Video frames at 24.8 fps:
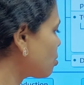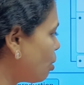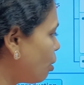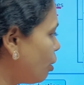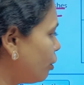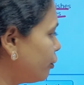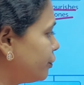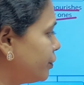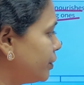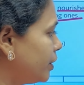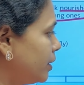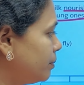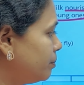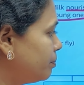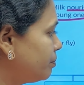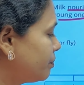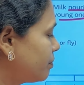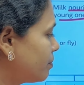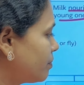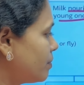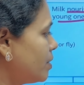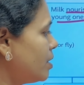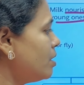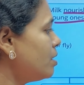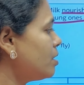of
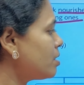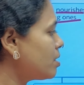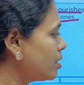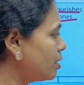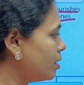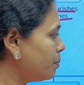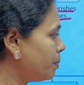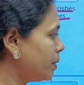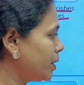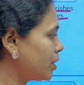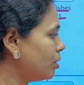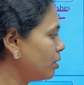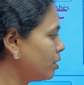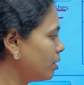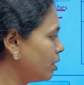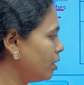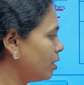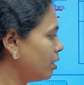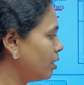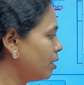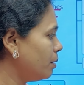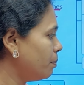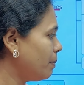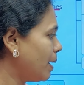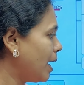these
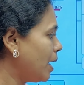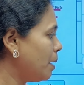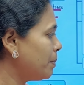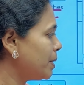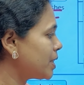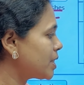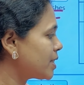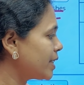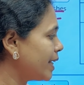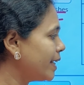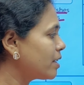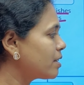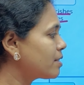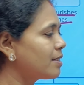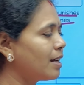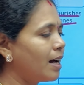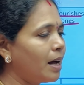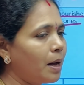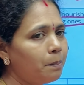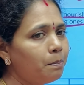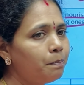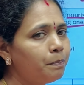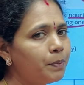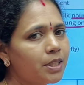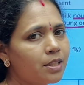particular mammals
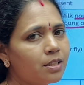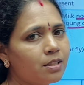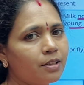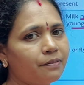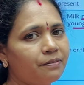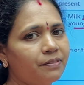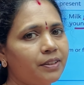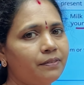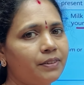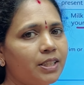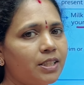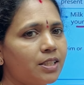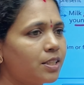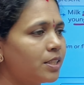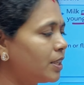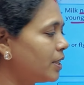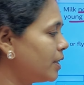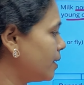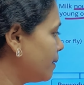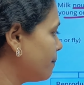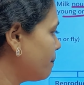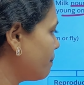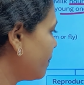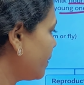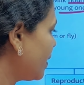examples, if we will
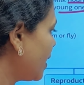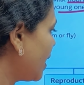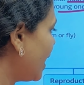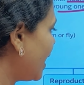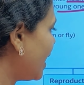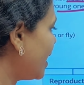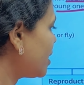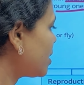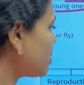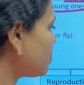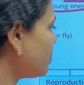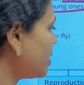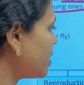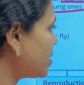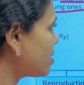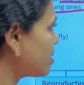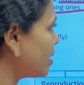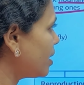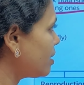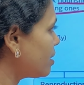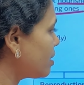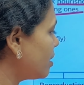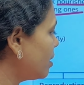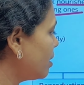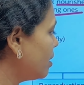see, as we
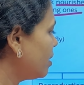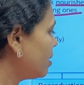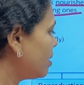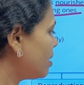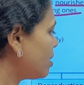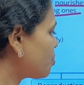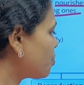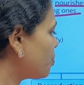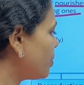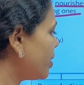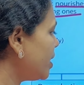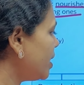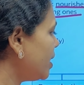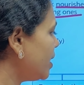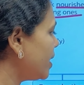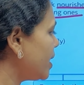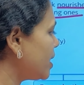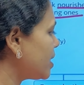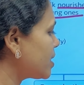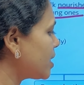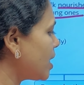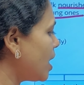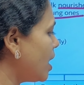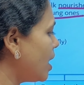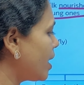said, Yes, very
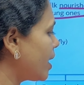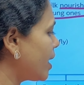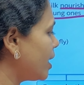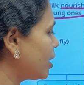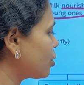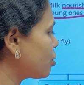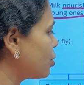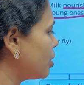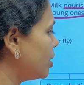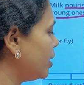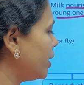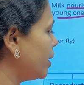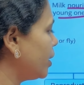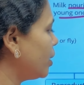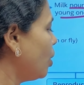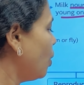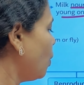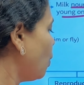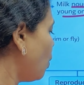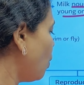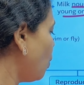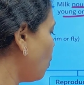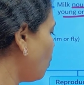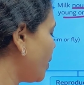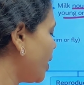less are actually
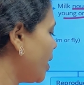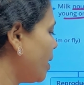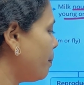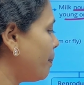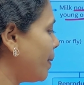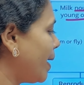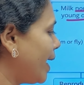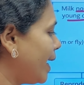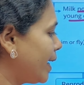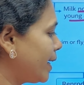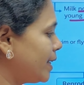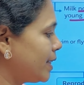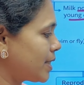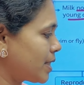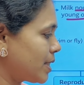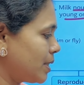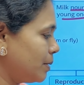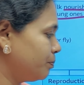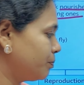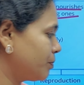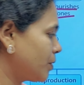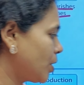oviparous.